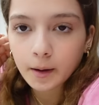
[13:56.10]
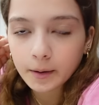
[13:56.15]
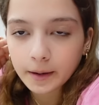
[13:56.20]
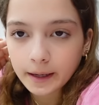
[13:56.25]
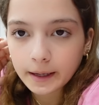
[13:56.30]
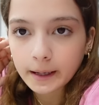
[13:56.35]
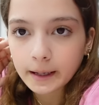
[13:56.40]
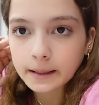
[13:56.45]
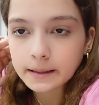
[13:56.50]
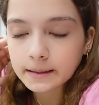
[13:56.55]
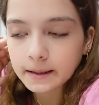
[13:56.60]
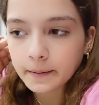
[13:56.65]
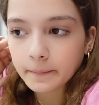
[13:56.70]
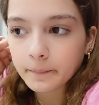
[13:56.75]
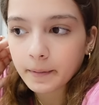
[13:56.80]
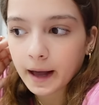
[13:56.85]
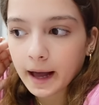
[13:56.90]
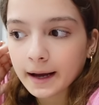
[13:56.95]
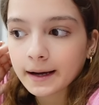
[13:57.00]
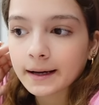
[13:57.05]
Okay, guys, I'm
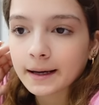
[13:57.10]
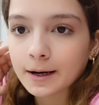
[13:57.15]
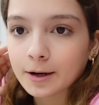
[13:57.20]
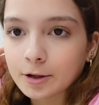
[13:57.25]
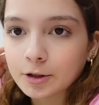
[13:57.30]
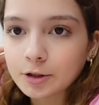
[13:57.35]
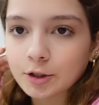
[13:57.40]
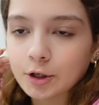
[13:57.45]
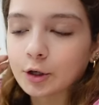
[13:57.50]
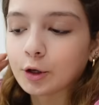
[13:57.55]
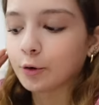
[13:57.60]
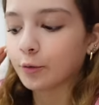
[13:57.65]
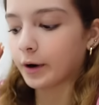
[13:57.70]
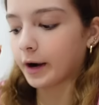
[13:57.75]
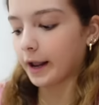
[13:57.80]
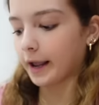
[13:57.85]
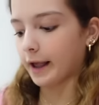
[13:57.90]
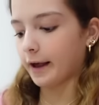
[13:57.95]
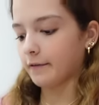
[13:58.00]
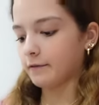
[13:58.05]
back and I'll show you what I
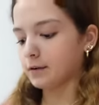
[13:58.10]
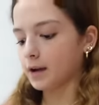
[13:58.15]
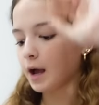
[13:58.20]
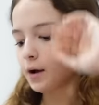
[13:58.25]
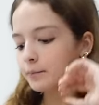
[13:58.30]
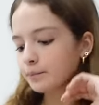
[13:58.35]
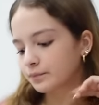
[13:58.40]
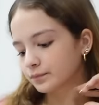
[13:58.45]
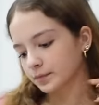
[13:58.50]
have now.